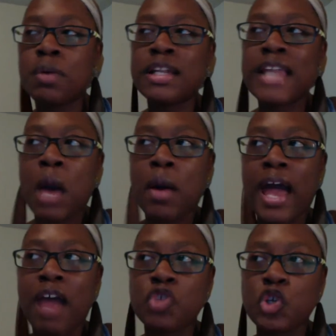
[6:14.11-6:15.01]
but now I
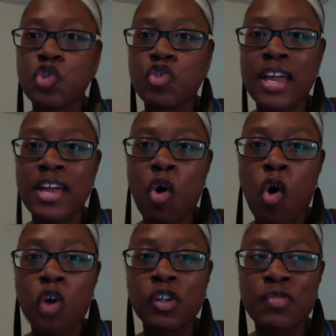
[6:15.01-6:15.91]
have to create
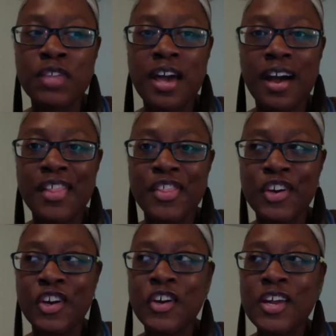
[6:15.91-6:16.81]
all of the
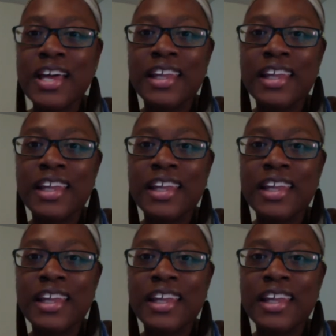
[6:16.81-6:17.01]
other